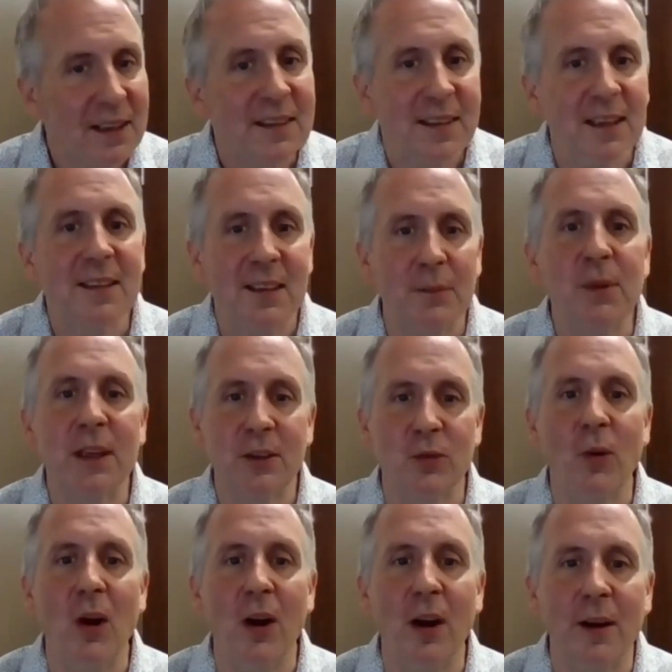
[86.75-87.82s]
that says
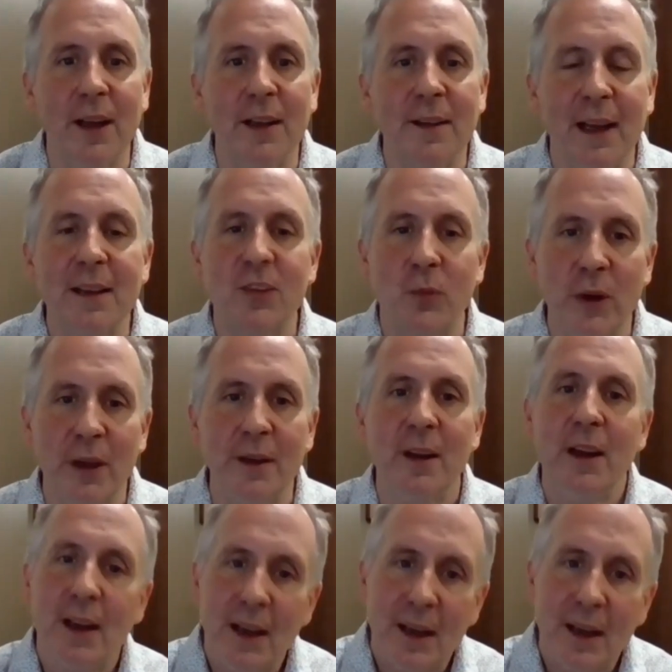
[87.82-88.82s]
something's wrong and that's when